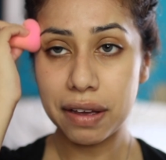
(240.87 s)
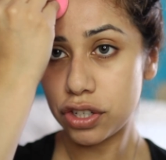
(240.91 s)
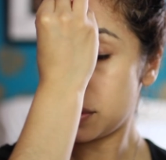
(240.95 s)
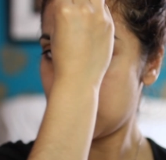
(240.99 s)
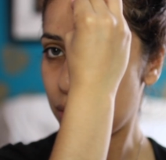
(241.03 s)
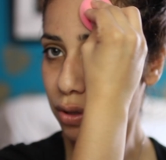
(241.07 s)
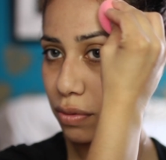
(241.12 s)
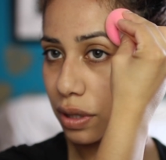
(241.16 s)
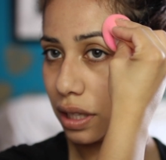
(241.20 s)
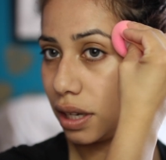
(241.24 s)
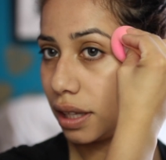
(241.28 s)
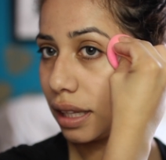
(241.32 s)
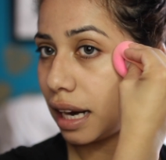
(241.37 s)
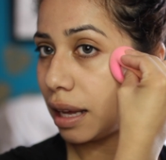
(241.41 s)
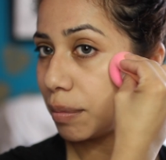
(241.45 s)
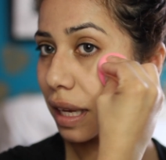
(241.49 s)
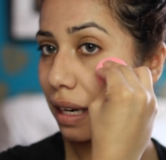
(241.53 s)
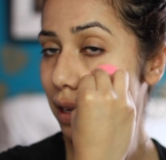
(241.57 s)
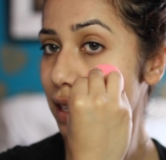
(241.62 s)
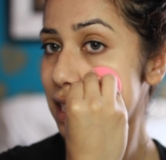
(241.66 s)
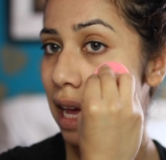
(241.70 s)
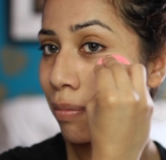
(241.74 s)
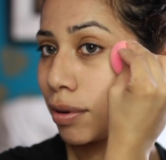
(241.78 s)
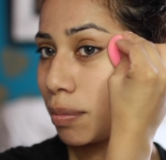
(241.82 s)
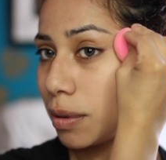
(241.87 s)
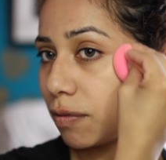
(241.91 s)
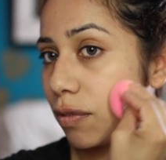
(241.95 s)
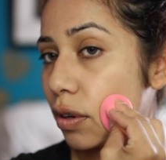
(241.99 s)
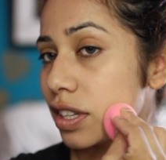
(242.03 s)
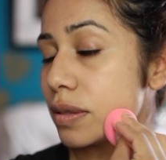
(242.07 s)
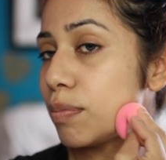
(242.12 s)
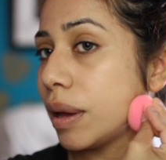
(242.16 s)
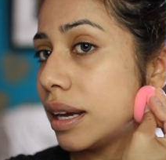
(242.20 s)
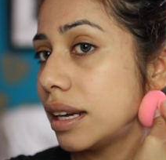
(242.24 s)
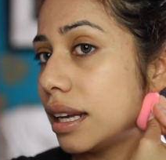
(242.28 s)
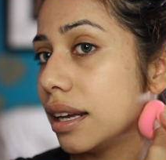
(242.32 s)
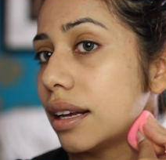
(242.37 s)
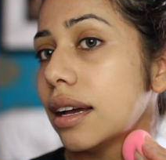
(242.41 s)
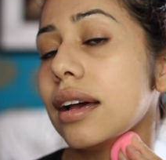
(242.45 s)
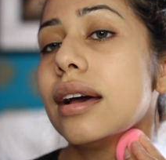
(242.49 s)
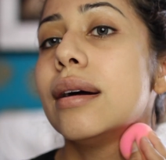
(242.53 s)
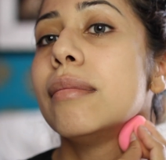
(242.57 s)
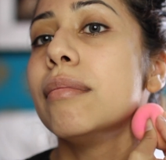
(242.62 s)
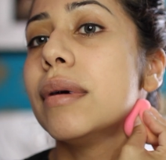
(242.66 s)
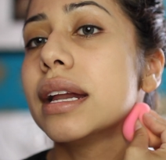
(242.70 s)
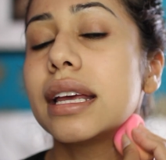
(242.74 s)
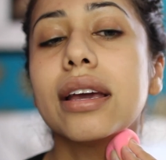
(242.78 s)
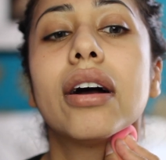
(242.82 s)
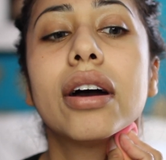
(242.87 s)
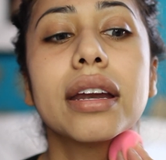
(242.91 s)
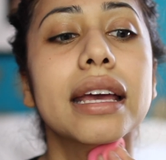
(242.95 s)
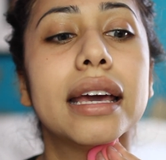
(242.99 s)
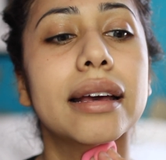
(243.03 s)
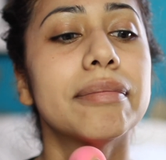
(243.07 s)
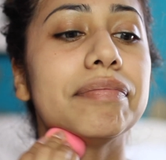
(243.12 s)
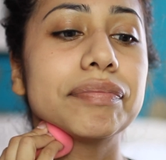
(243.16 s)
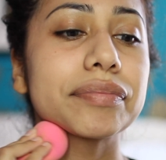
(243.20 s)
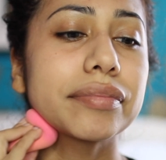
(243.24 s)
So it's really good that I'm getting a sample before